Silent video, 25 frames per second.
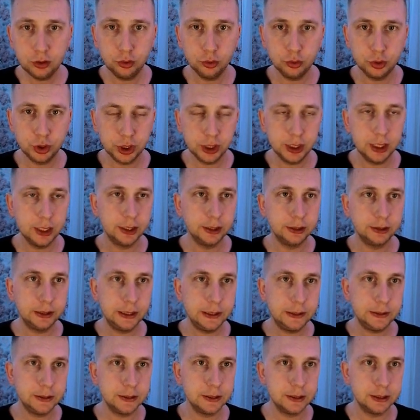to generate
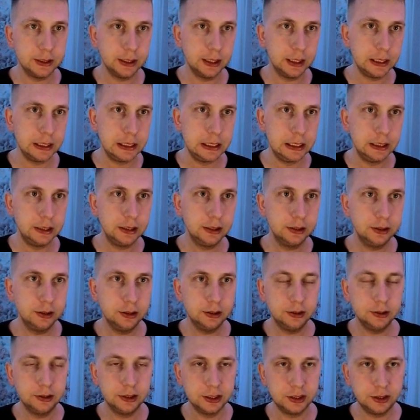titles and
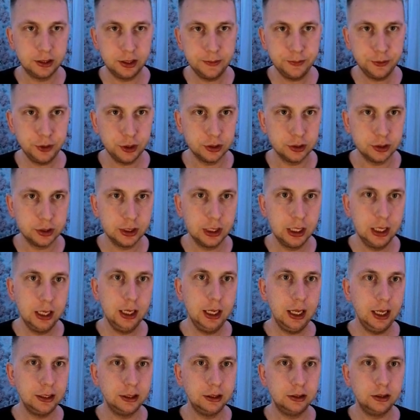descriptions.
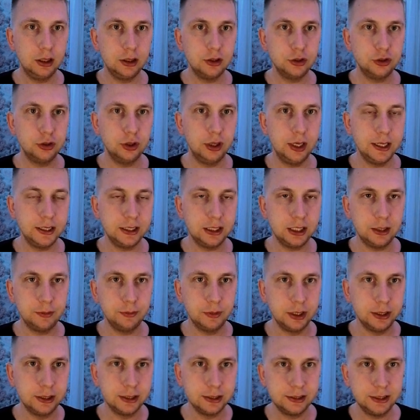And it also
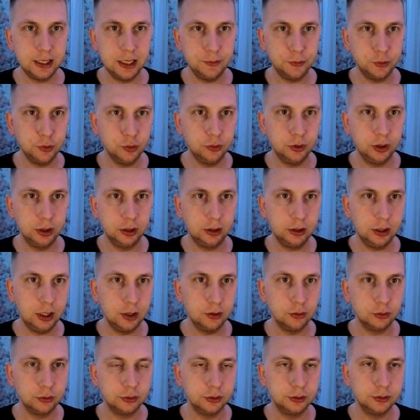asking me the same Google
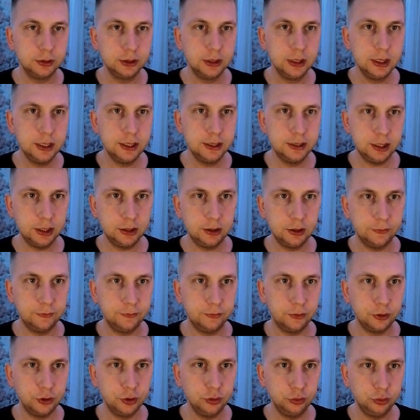Cloud setup
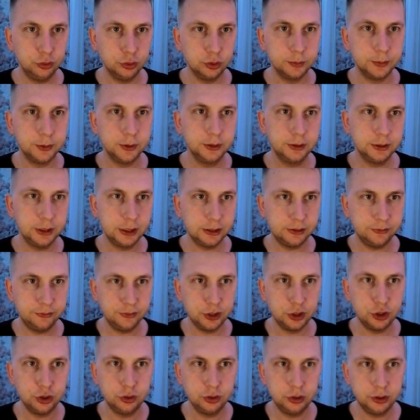for YouTube that
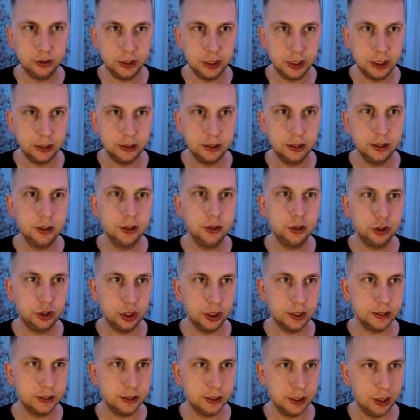we did
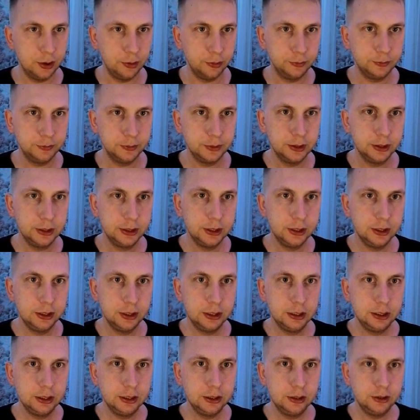just now.
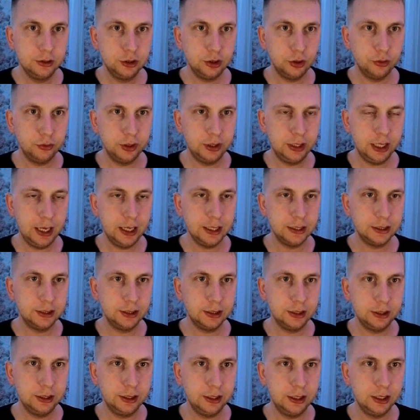So it
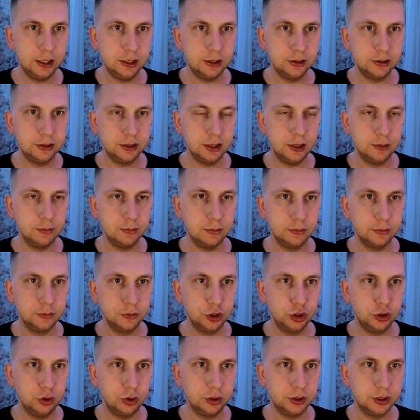has here some
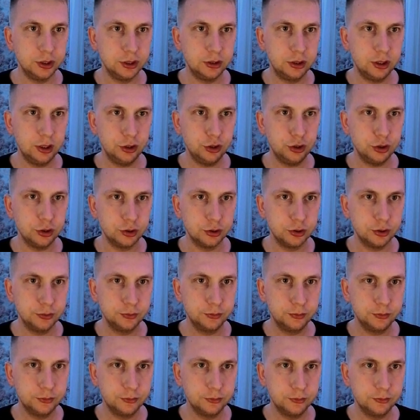short instructions,